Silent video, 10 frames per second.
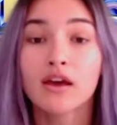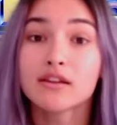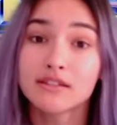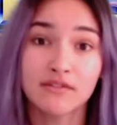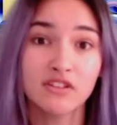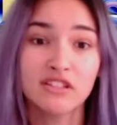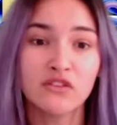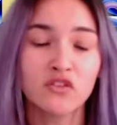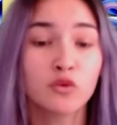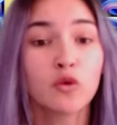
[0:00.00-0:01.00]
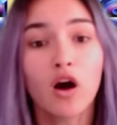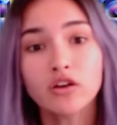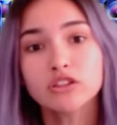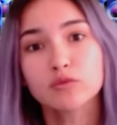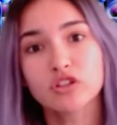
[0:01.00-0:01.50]
DVTV will
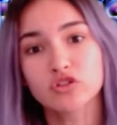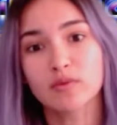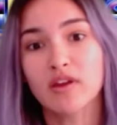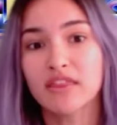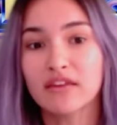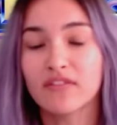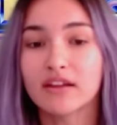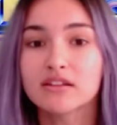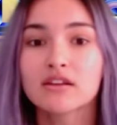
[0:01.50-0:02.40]
also be streaming the event,